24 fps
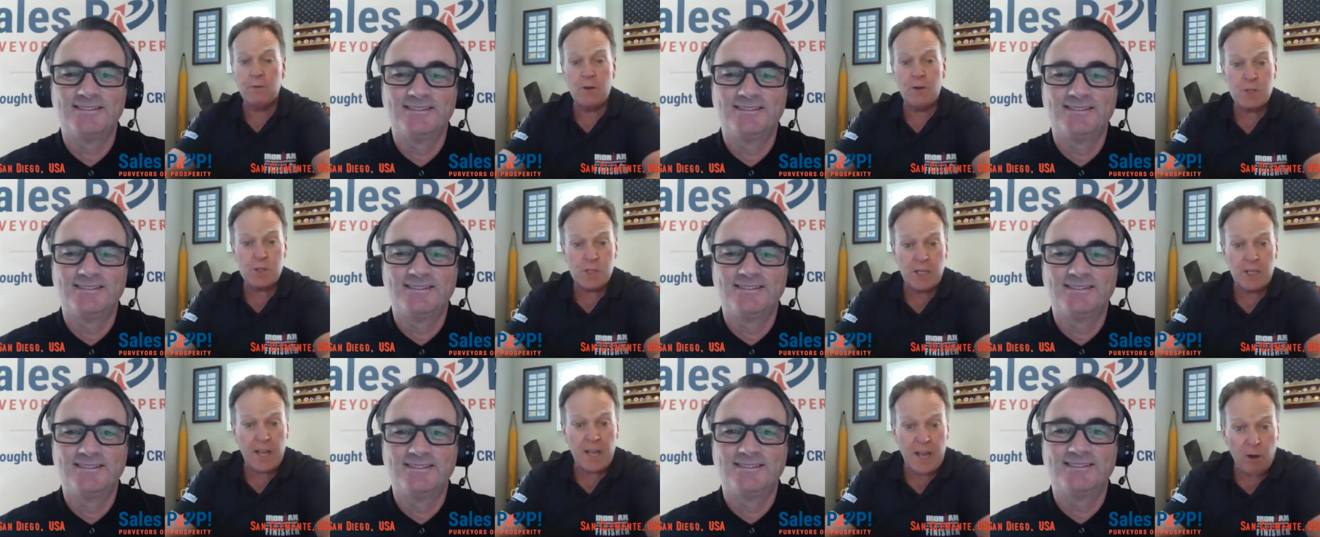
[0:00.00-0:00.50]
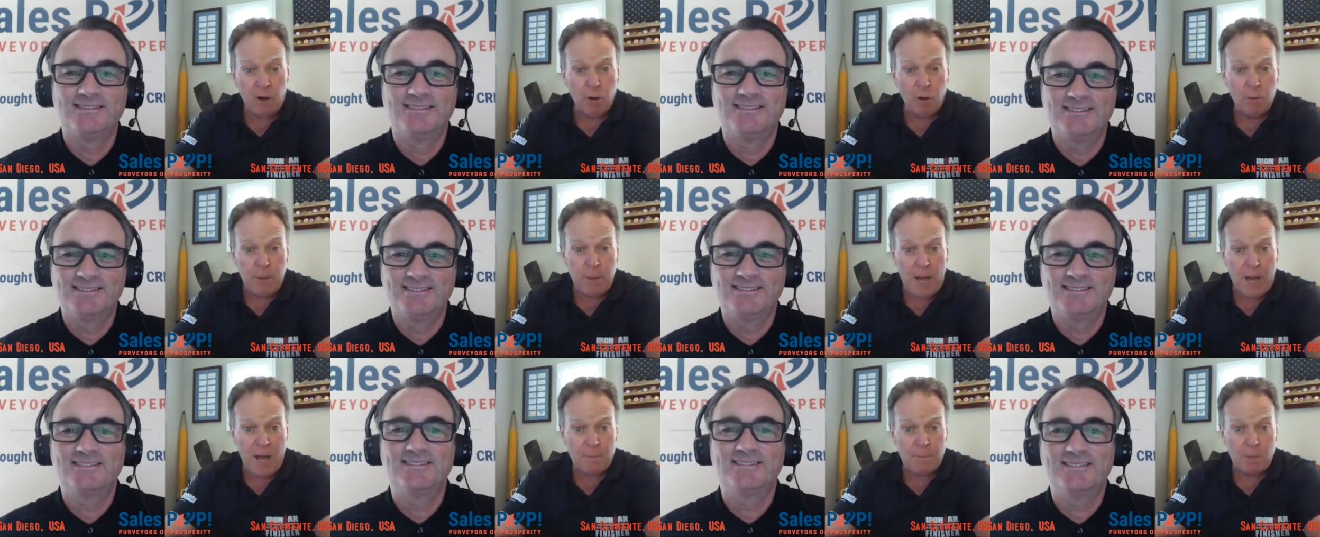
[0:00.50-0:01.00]
Speaker 1: University of
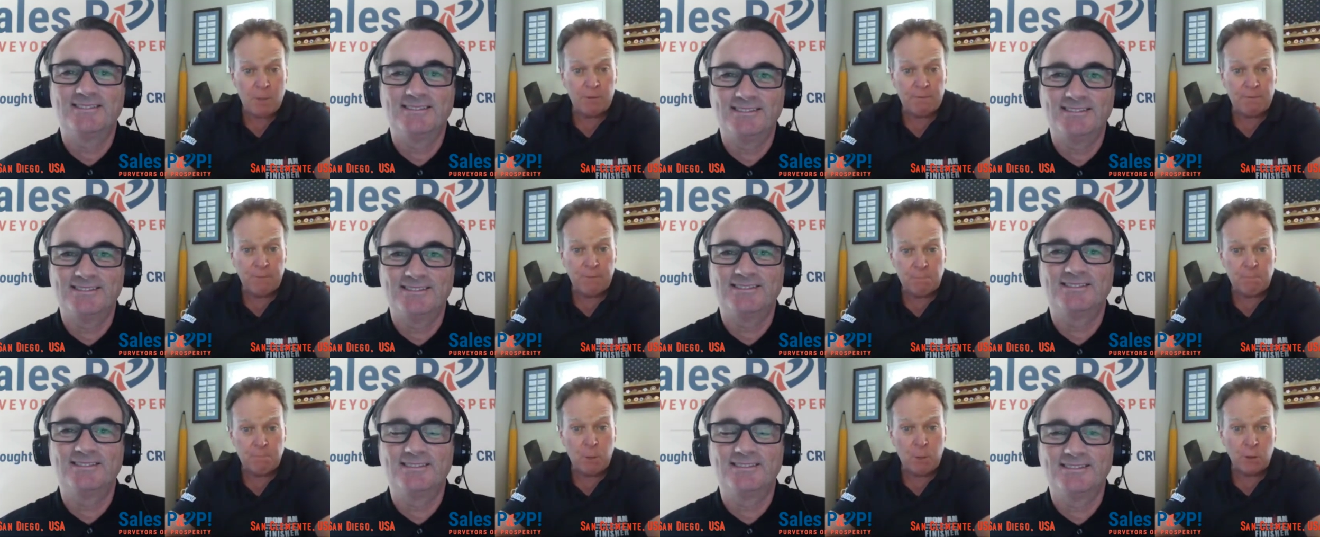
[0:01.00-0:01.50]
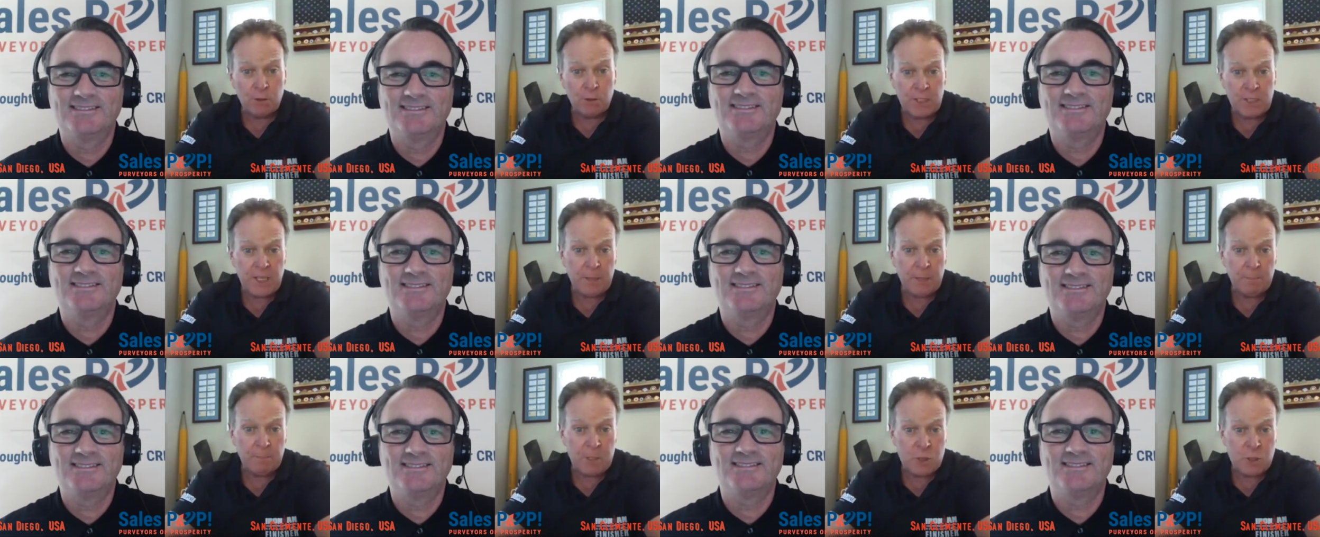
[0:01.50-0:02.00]
Alabama
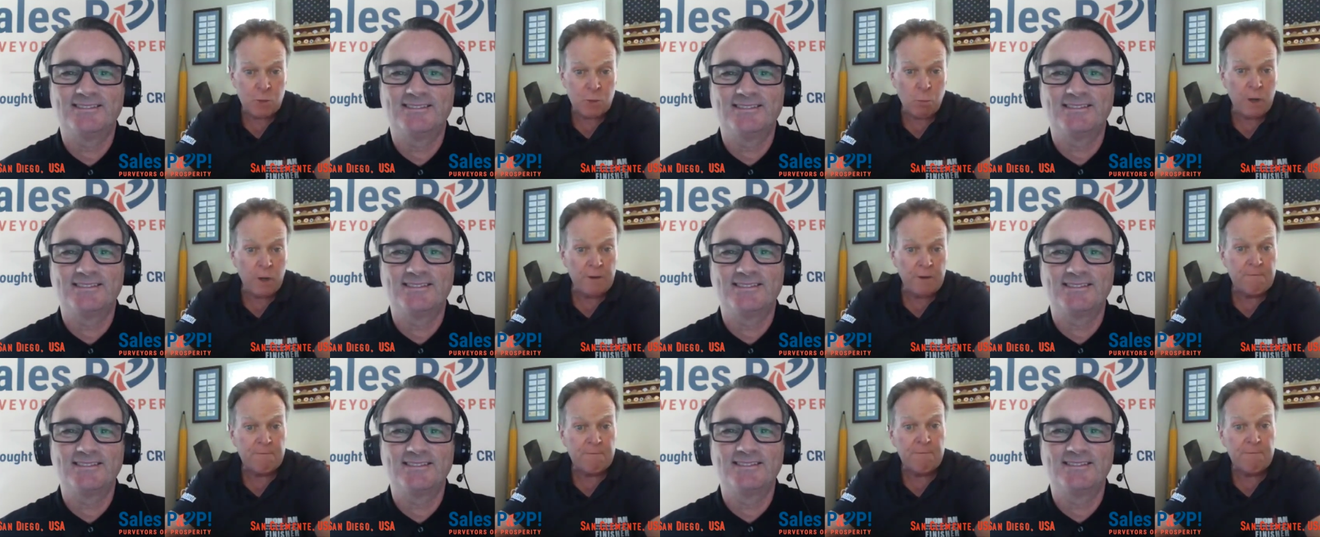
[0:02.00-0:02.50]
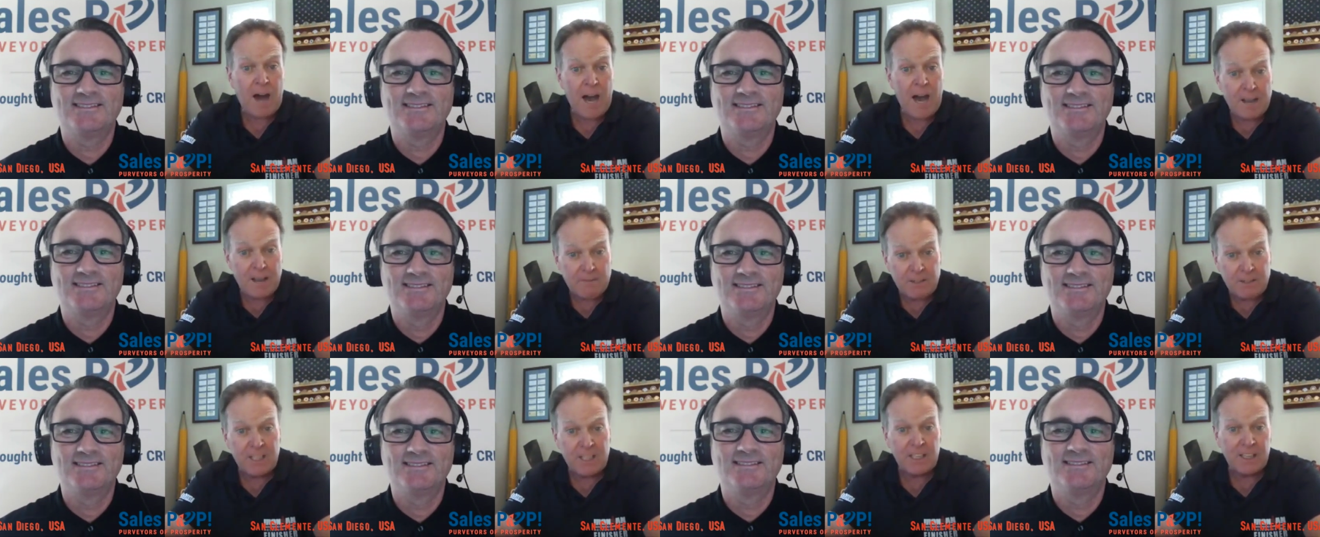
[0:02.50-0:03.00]
football team has won five